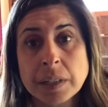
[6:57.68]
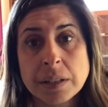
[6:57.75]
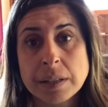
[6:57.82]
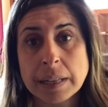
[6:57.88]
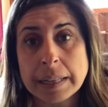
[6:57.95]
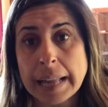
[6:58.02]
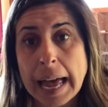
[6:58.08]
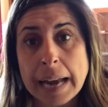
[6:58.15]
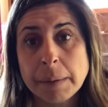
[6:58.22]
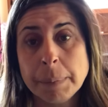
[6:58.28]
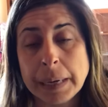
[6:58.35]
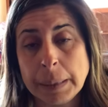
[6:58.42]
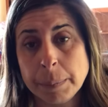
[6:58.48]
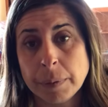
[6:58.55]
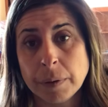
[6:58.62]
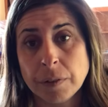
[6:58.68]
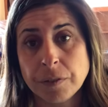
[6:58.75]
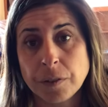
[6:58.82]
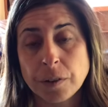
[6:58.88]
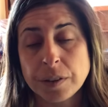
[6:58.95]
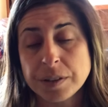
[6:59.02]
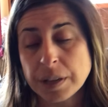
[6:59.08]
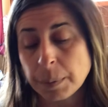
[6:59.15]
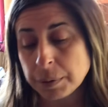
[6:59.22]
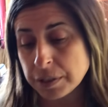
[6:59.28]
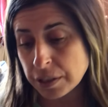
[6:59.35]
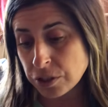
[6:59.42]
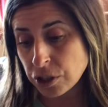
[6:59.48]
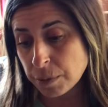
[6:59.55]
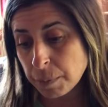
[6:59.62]
A lot of people, for the
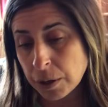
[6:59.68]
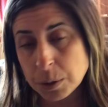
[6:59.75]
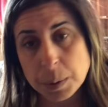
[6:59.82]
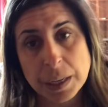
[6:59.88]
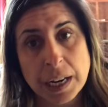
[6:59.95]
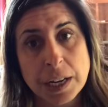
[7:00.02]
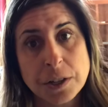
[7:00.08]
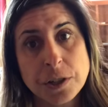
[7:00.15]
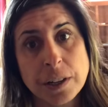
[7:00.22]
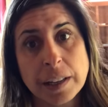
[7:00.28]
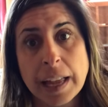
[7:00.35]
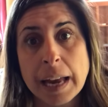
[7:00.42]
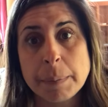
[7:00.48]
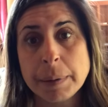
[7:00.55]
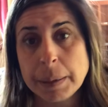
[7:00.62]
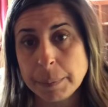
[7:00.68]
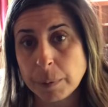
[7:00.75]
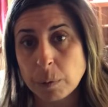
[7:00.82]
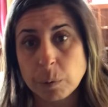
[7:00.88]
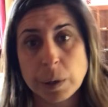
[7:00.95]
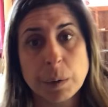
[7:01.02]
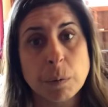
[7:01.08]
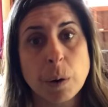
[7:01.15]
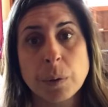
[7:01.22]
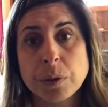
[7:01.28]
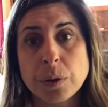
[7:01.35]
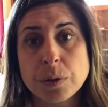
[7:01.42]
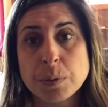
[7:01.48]
double-digit multiplication, a lot of people rewrote those